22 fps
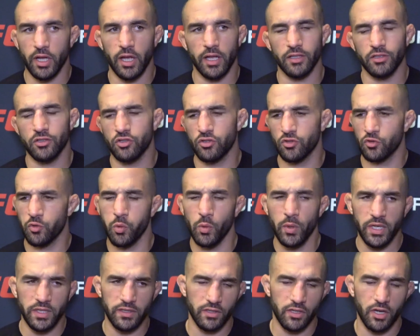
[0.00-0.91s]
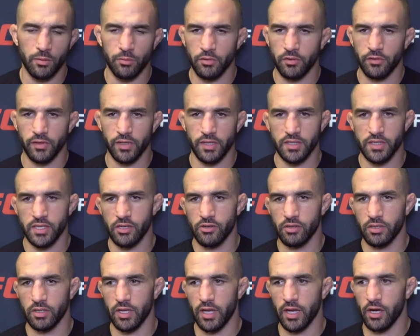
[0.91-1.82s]
I tweaked a couple things
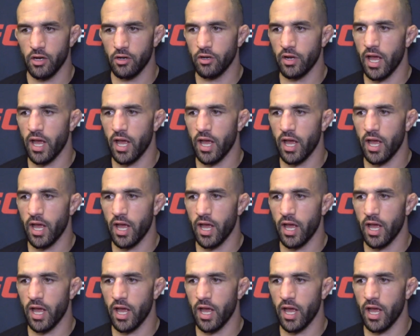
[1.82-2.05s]
here and there,